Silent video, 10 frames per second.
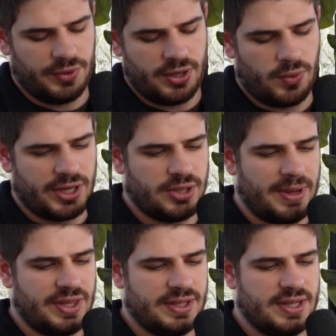really no question
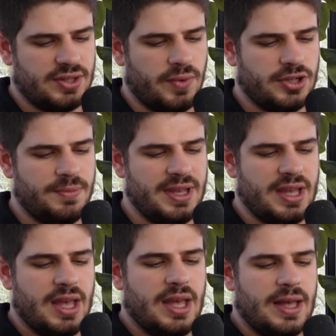about this. He's going to
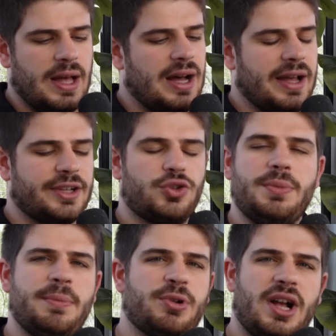be
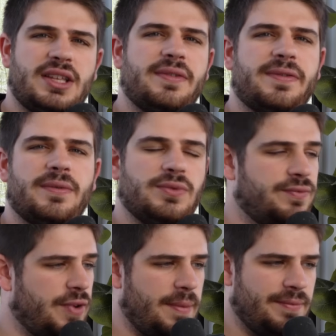extremely productive
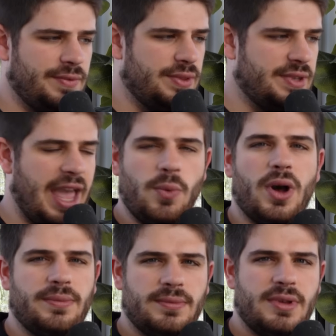from day one.